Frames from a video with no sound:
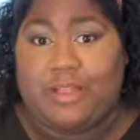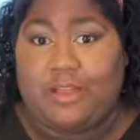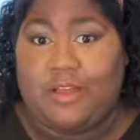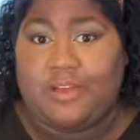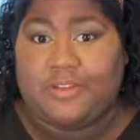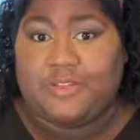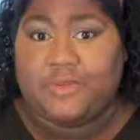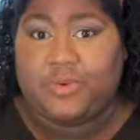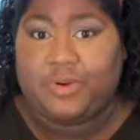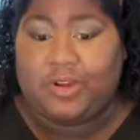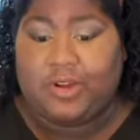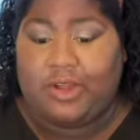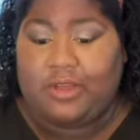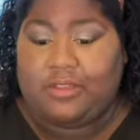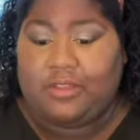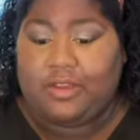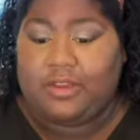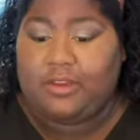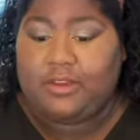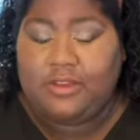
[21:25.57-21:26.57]
contour
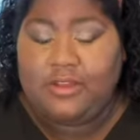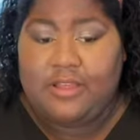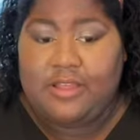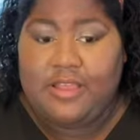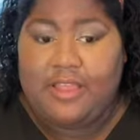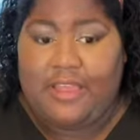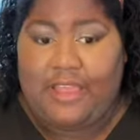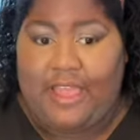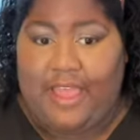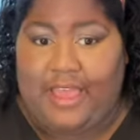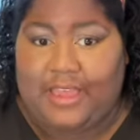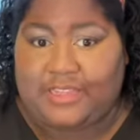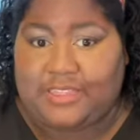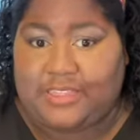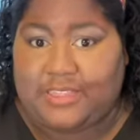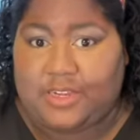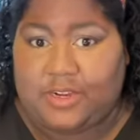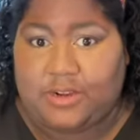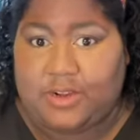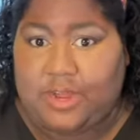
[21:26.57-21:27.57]
color. And
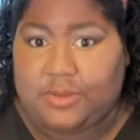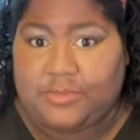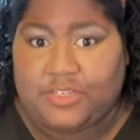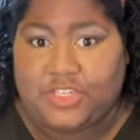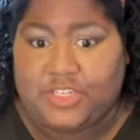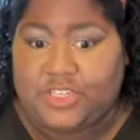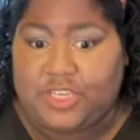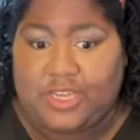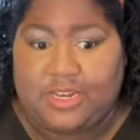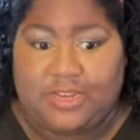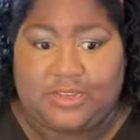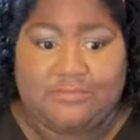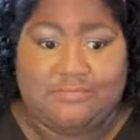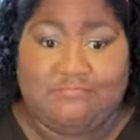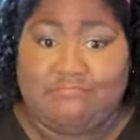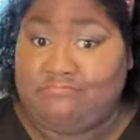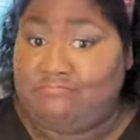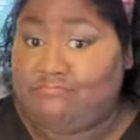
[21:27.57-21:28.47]
so I'm just going to